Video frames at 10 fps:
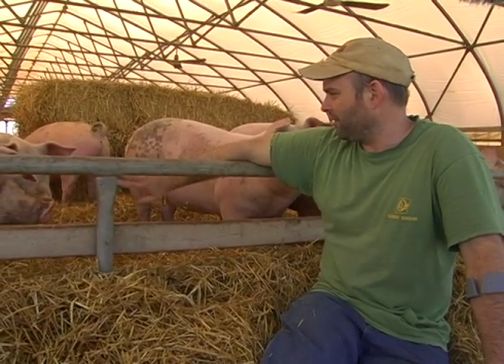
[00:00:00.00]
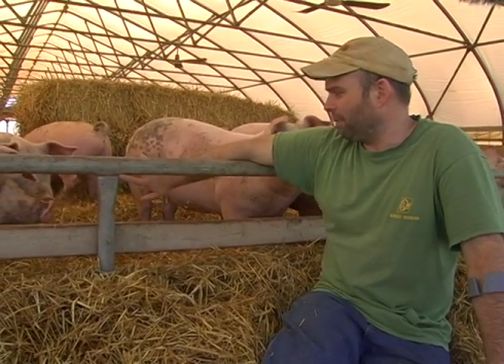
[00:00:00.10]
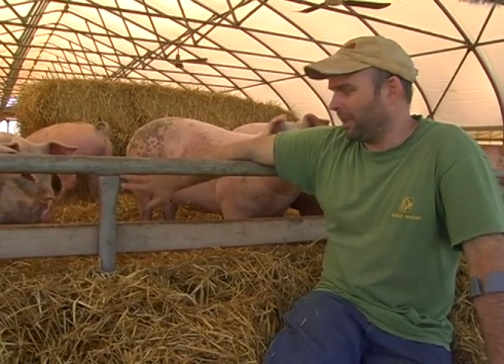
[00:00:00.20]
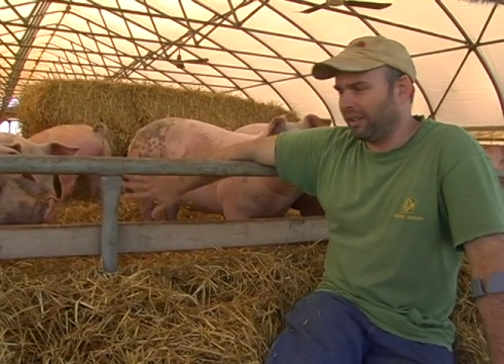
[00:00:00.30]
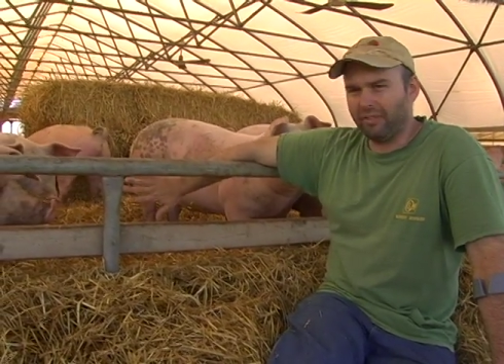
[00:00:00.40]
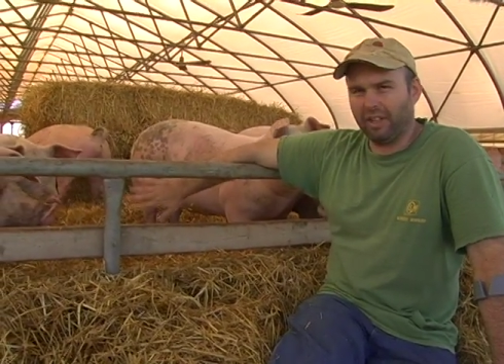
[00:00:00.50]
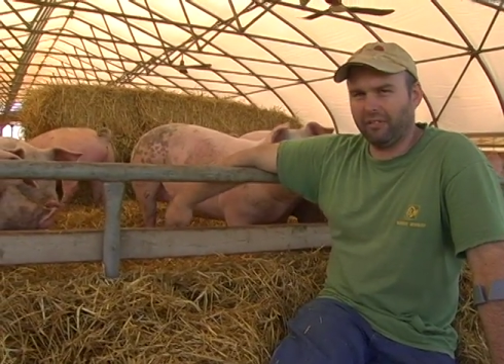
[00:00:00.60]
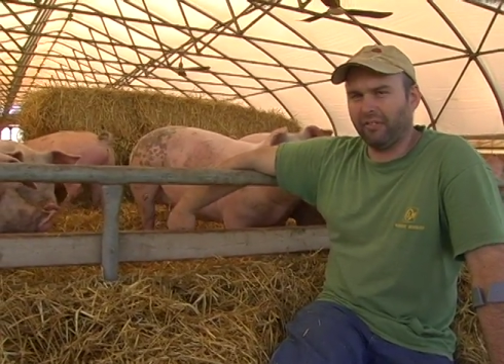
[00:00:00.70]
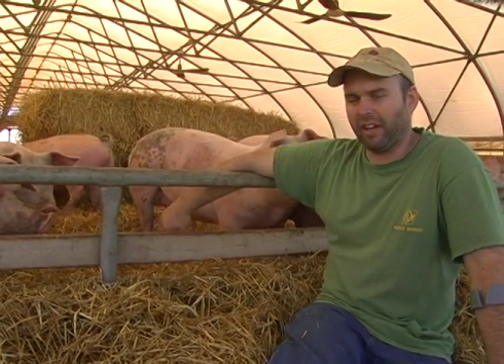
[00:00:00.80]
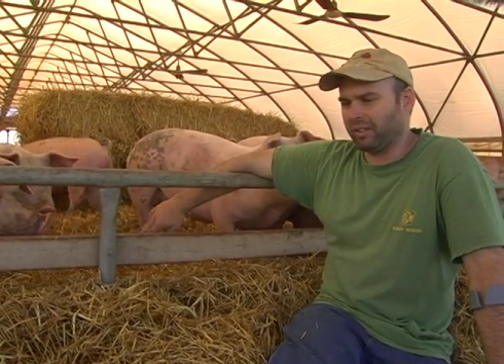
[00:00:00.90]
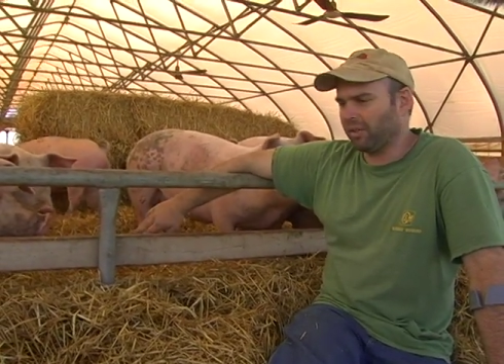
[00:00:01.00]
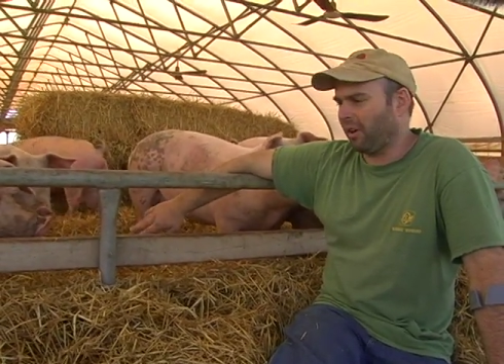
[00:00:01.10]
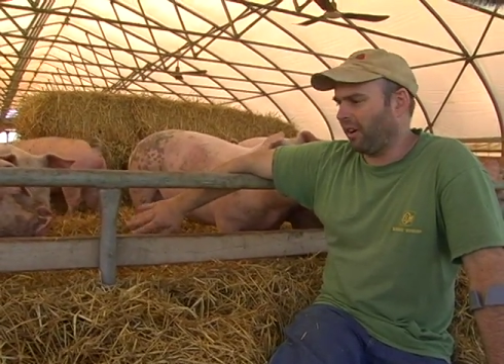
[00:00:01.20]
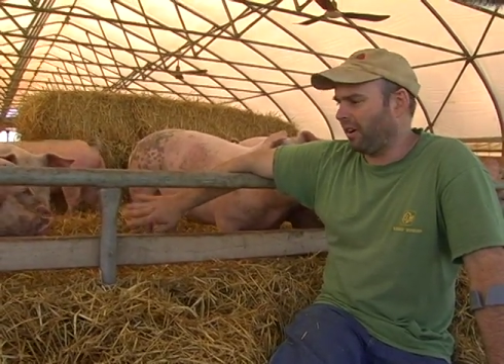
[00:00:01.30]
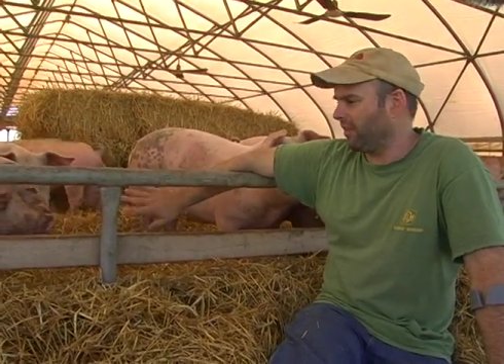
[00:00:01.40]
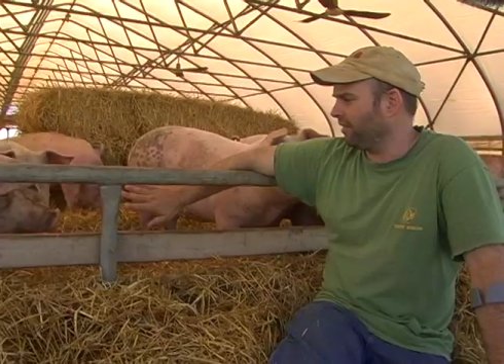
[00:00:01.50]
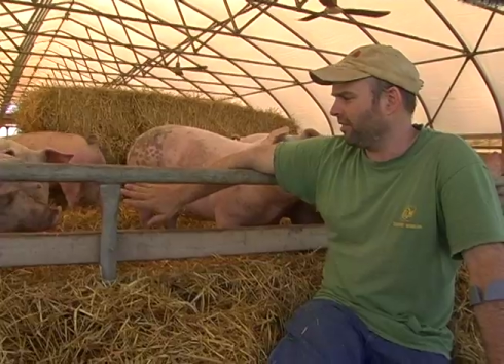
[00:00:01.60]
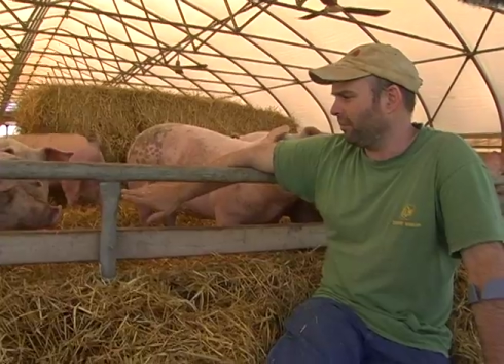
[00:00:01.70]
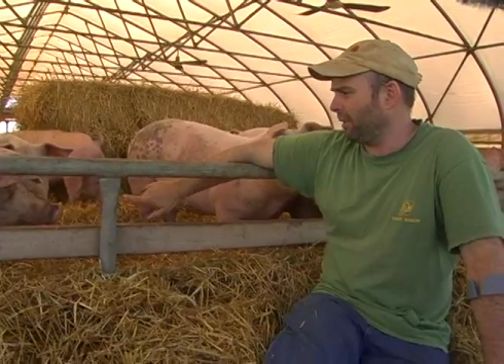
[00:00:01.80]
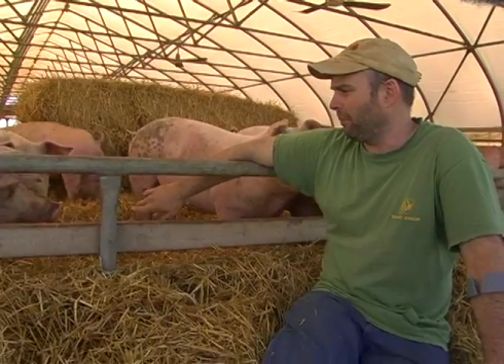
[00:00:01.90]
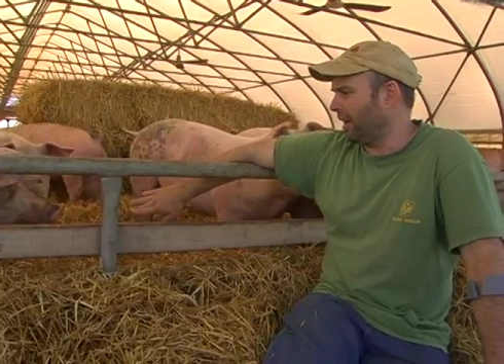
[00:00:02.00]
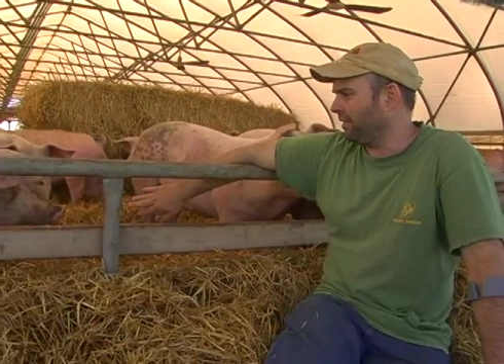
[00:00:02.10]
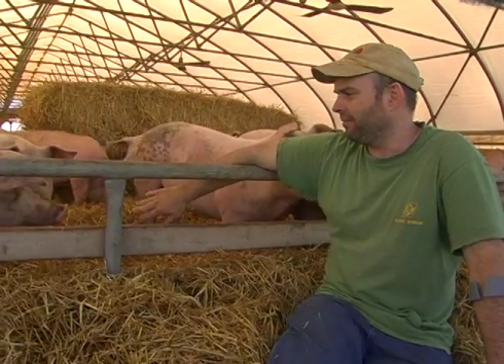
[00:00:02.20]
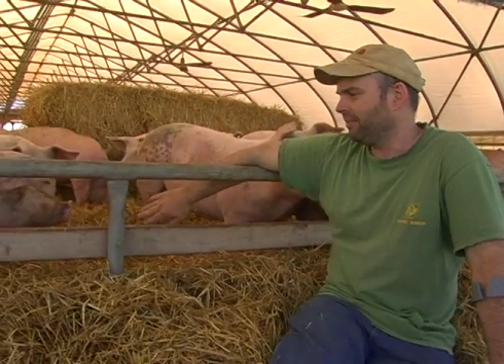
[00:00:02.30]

I mean, if they fight too hard, somebody might